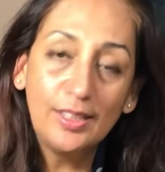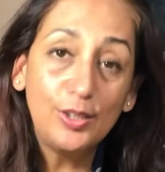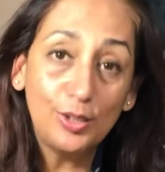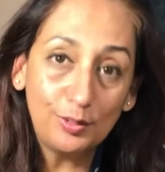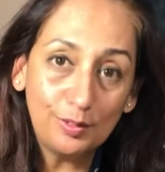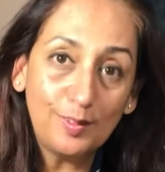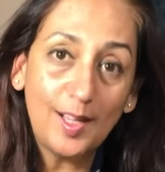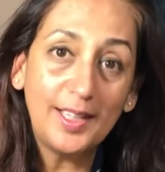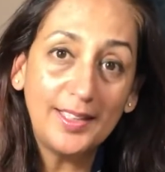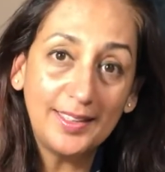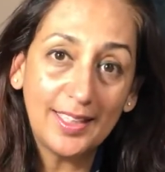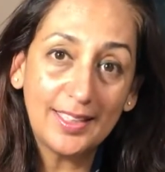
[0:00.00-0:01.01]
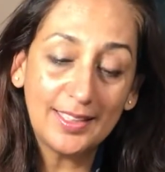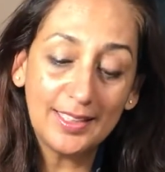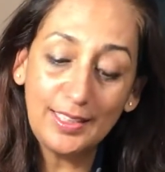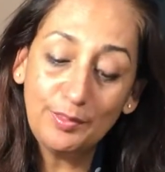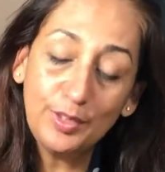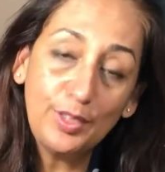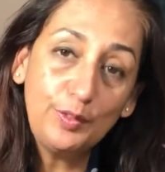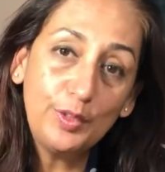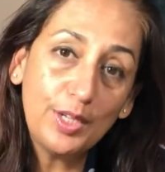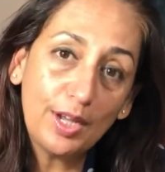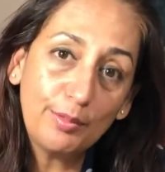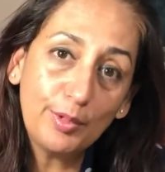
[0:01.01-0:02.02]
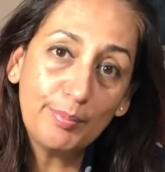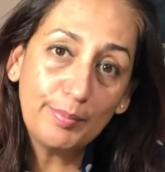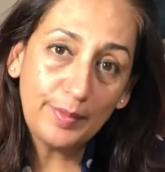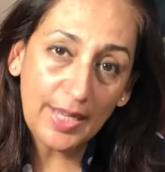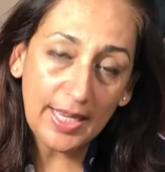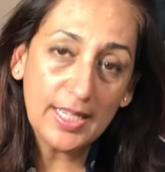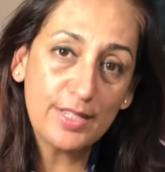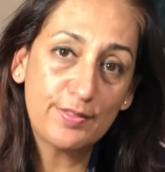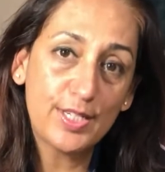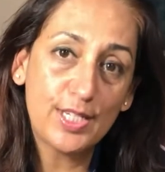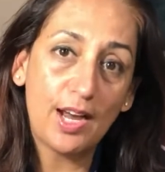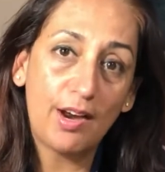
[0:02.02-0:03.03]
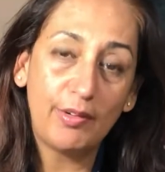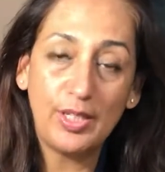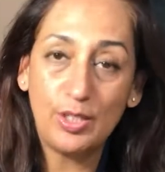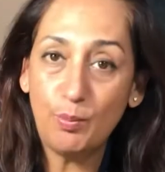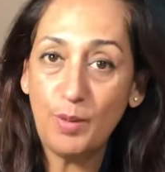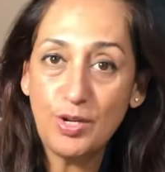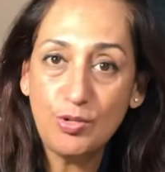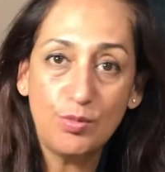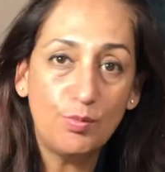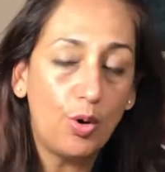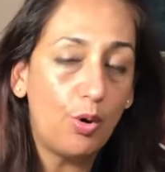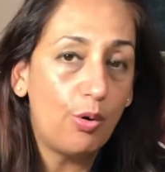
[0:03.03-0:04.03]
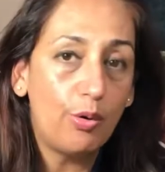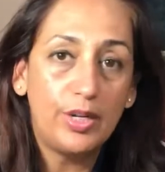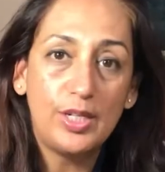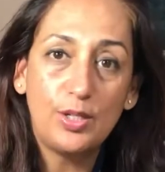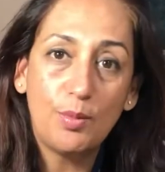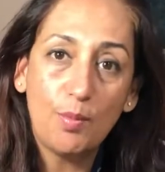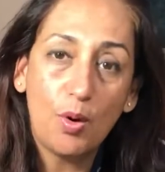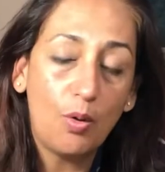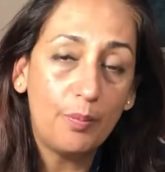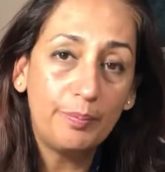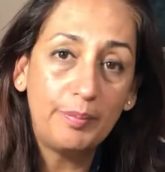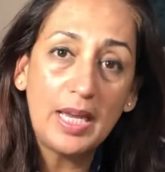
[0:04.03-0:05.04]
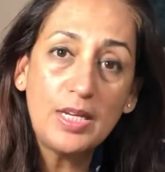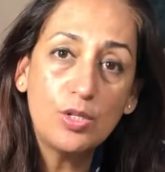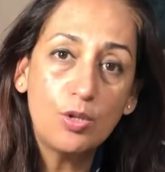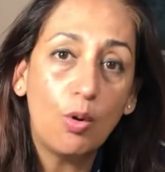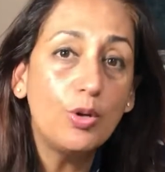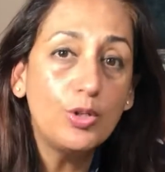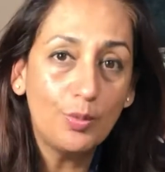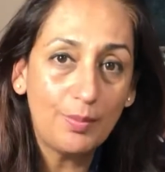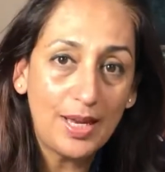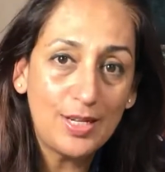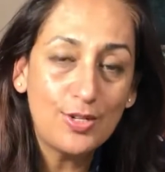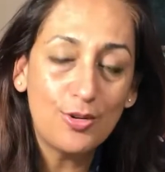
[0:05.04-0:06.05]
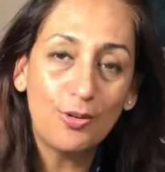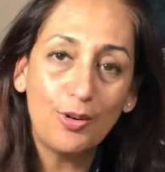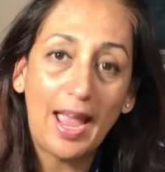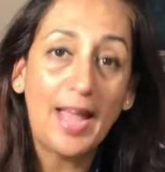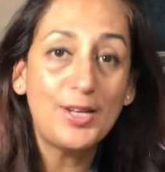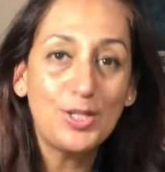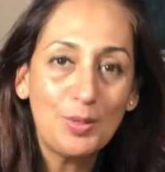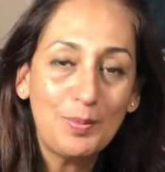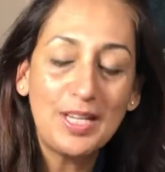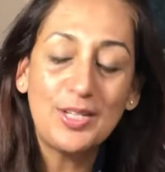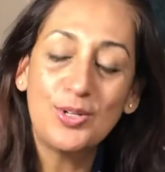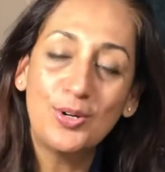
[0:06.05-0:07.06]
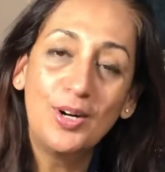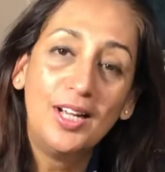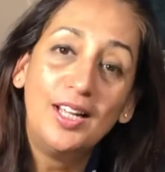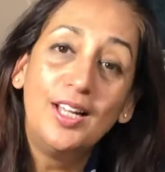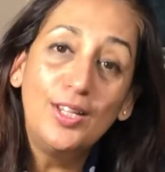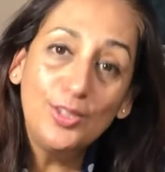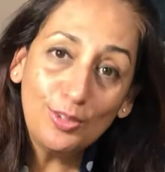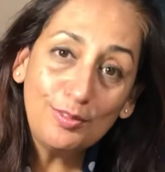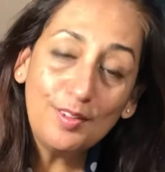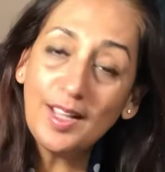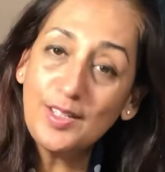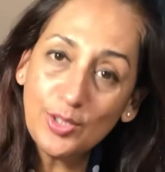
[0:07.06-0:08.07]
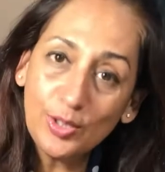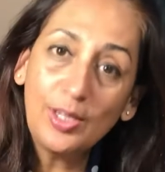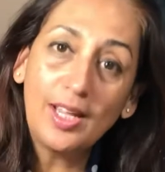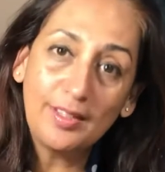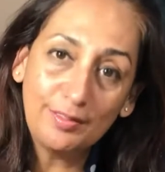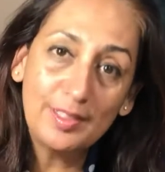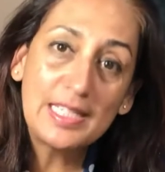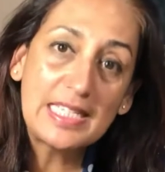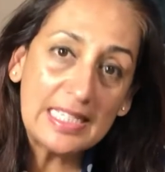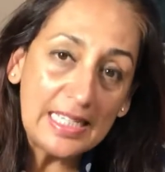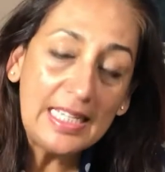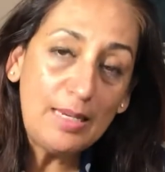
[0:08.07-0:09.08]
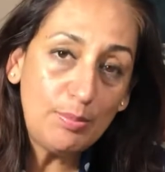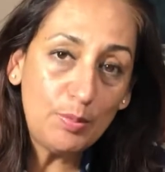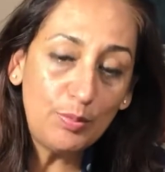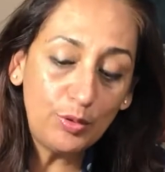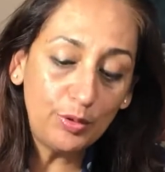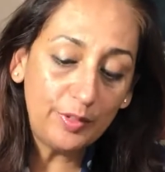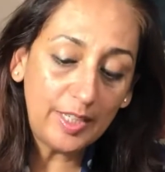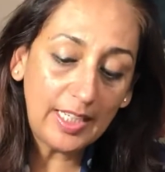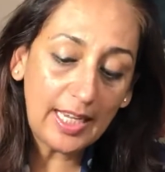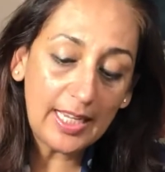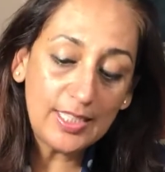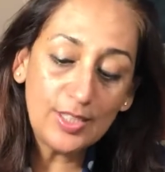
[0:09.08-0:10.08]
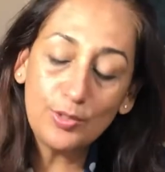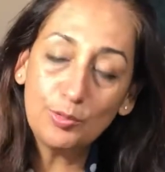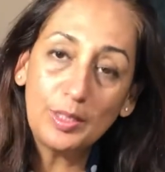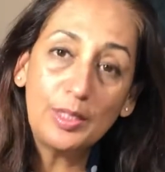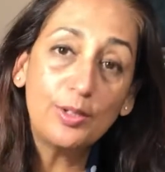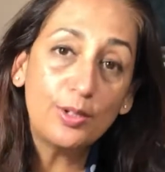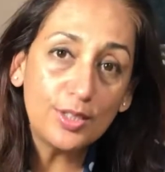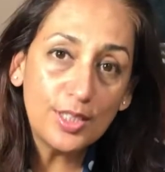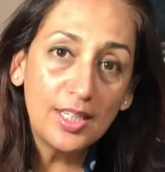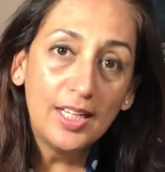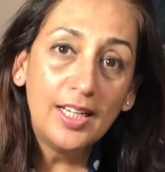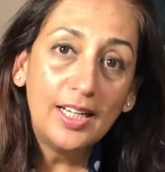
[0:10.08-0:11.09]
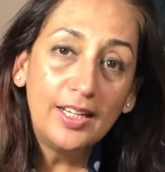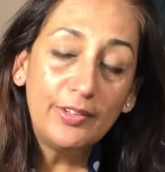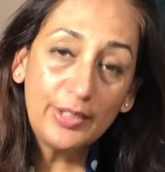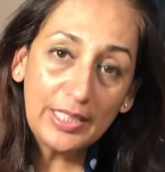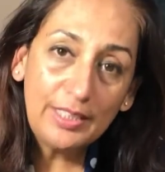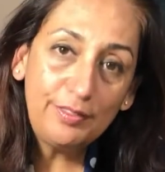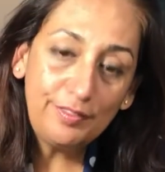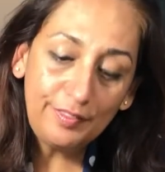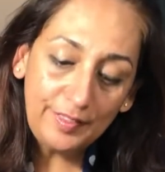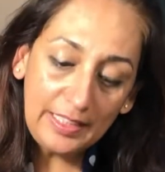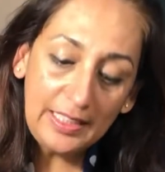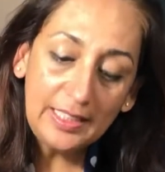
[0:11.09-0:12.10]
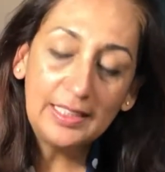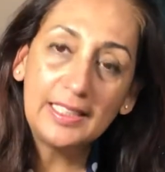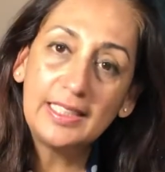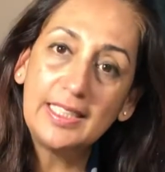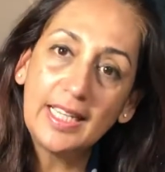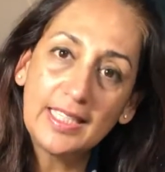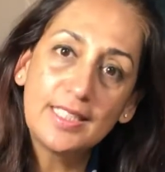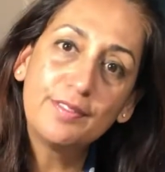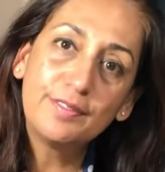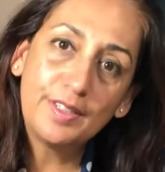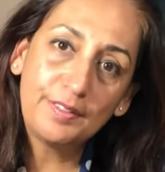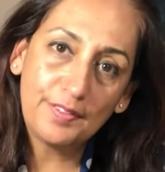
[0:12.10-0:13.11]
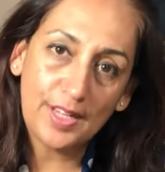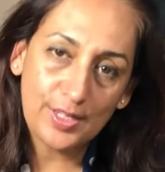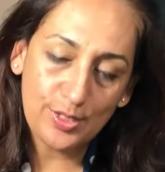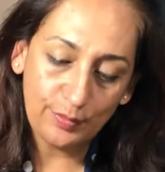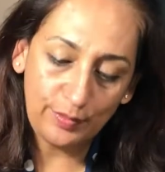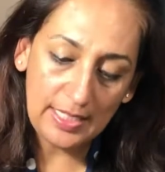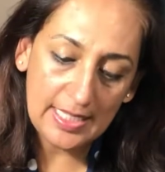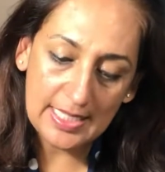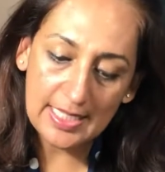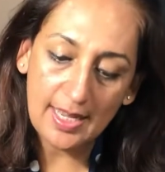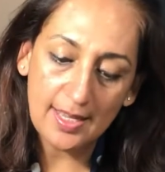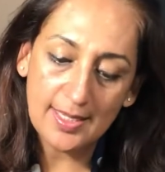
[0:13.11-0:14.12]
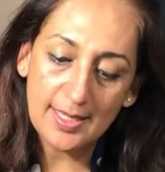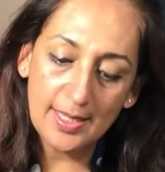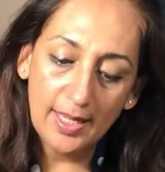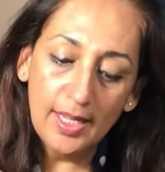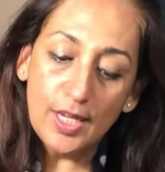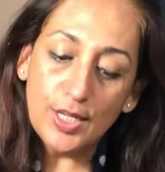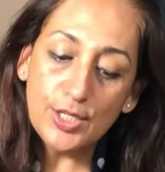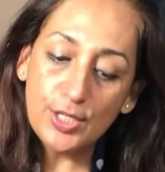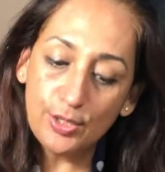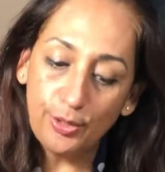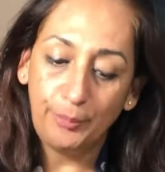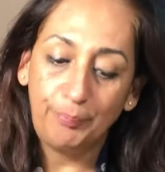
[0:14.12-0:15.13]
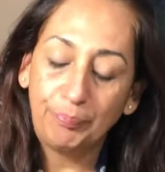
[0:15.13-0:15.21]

you'll find that even if you have a negative star in your bedroom or in your on your main door, at your main door, you'll find your life will still keep improving, and you will not really feel the negative effects of these stars. So